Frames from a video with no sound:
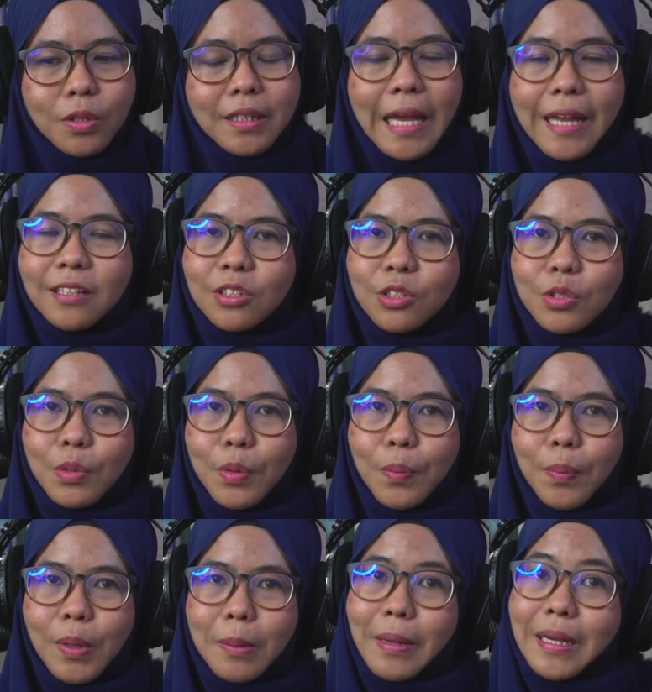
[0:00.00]
tend to
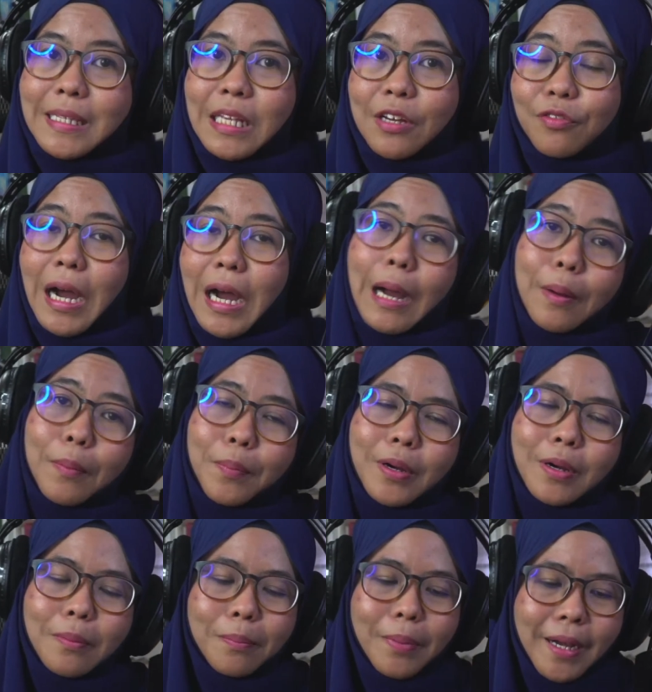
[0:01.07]
beat myself up,
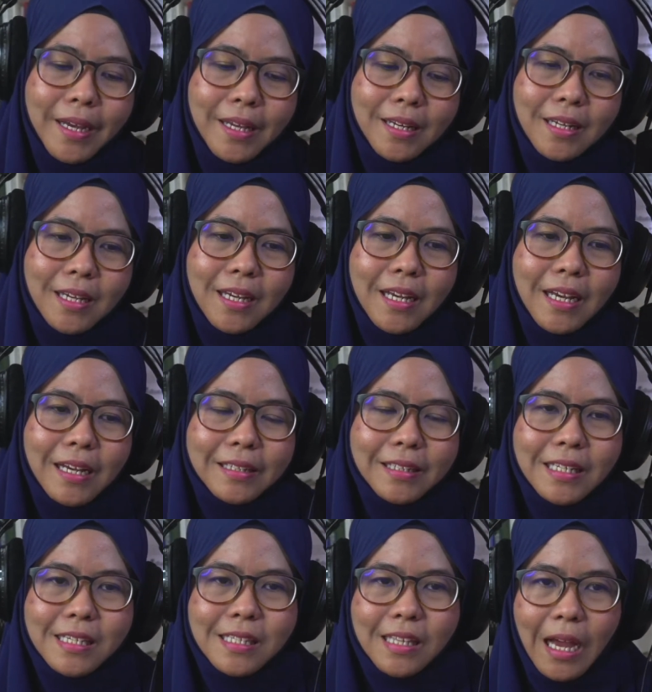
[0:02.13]
but
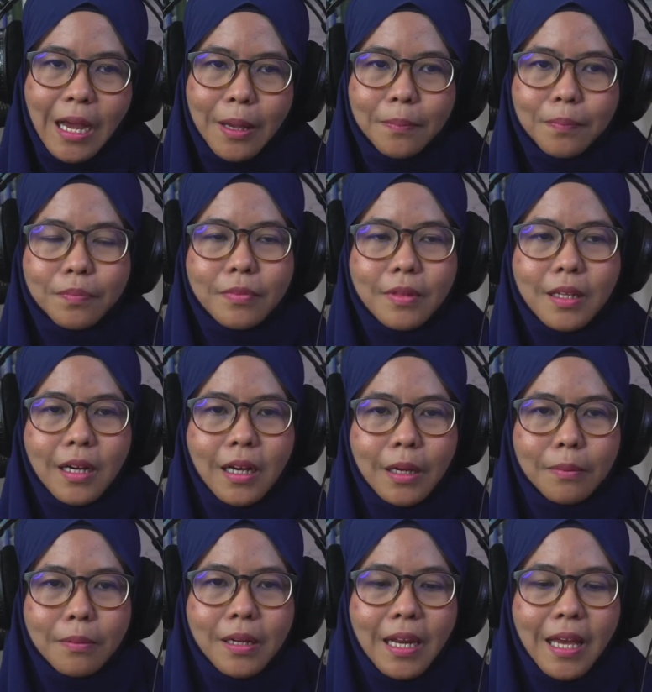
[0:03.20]
this time
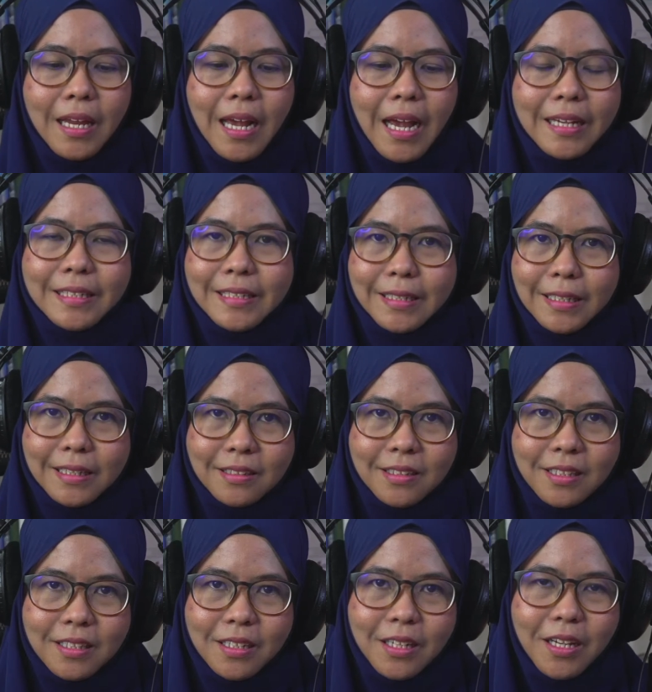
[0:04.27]
I'm glad I
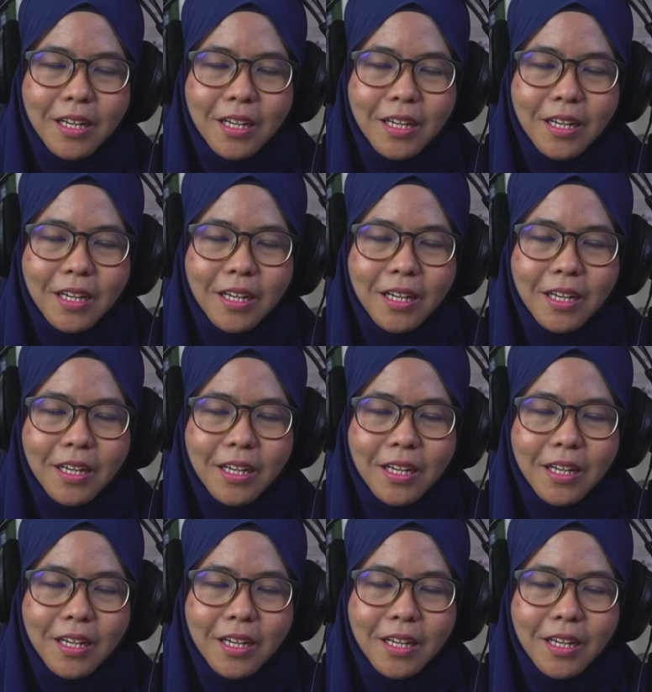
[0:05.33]
didn't.